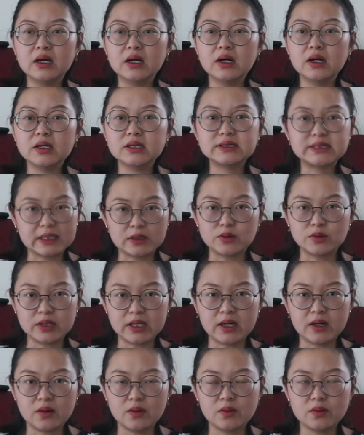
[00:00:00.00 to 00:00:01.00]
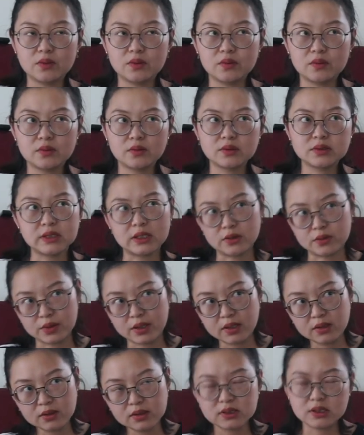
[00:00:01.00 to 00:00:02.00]
settle down, settle
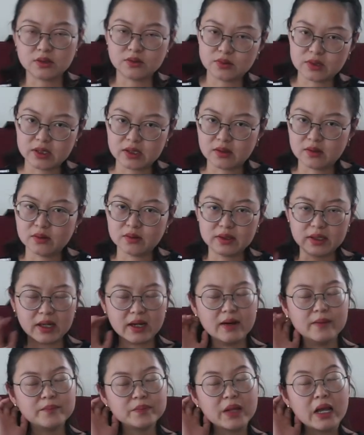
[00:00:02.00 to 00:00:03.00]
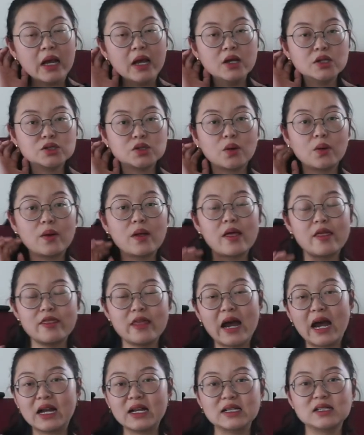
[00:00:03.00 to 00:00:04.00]
in, settle down. Yeah. So
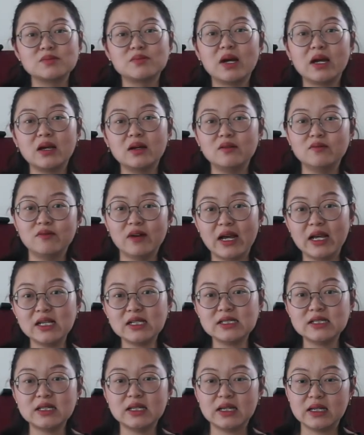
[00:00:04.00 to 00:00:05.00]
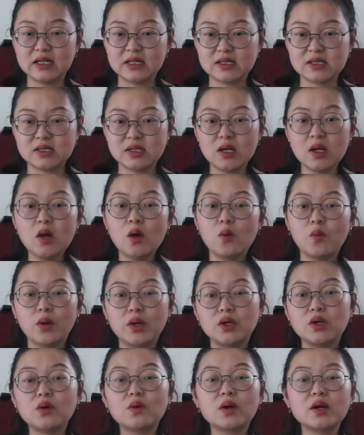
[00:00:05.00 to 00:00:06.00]
that is my advice: is when
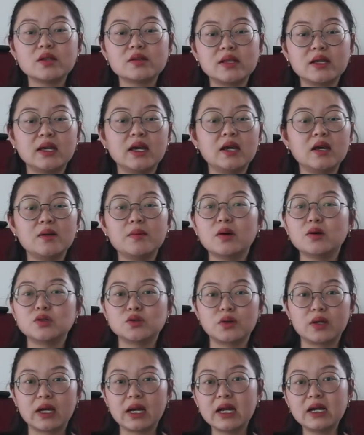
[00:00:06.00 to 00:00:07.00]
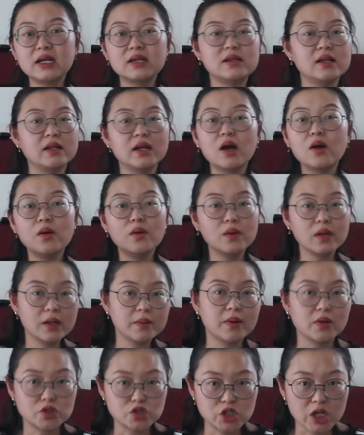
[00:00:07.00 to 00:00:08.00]
you are thinking about doing anything, not only
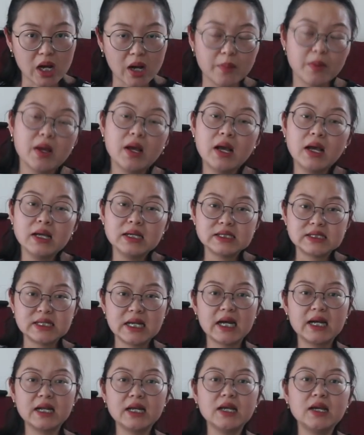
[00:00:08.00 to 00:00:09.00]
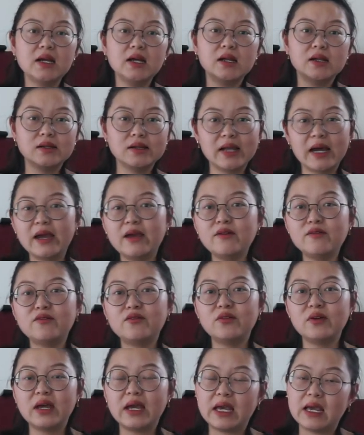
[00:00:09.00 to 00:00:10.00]
about job, study, life,
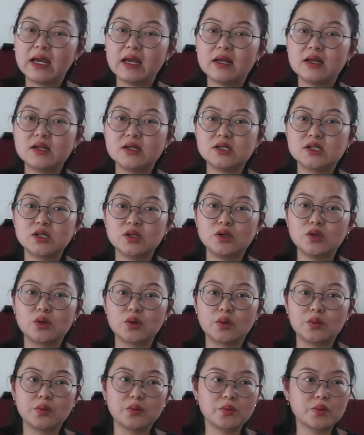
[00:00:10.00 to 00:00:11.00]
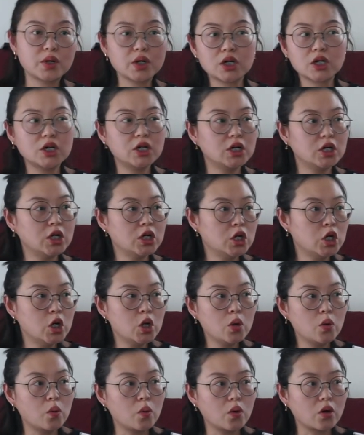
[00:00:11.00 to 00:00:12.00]
and your work,
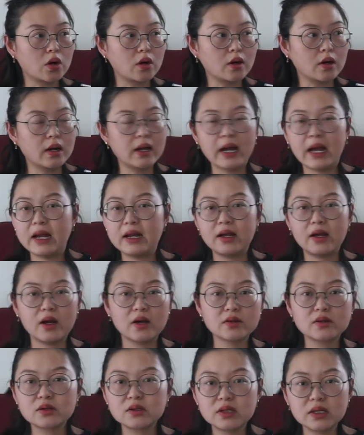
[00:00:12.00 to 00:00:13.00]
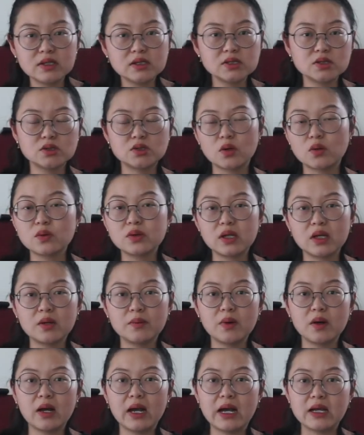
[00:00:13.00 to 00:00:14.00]
or any other things, don't think
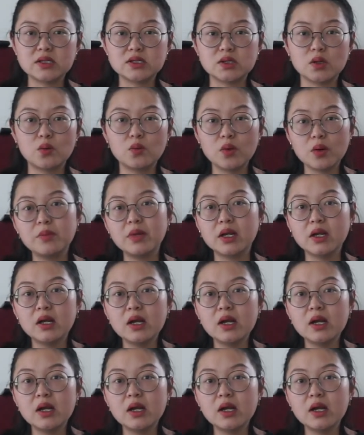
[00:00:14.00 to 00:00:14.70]
about as a woman.